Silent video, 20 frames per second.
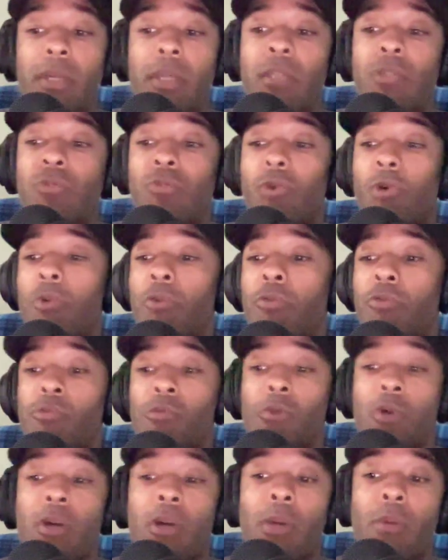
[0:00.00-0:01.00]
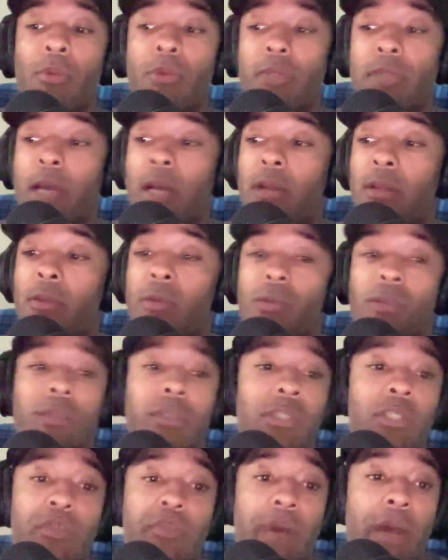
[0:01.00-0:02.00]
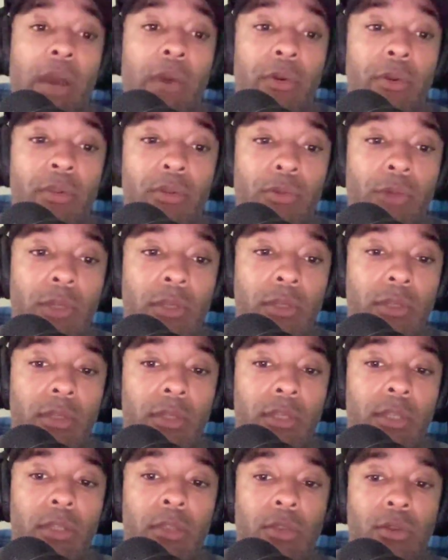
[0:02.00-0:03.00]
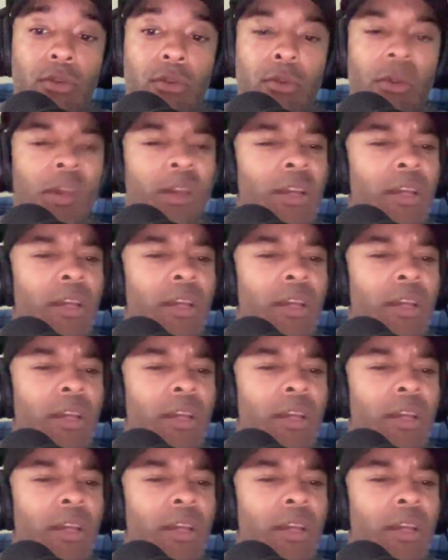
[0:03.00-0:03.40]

He drove through a couple tacklers and just powered his way into the end zone.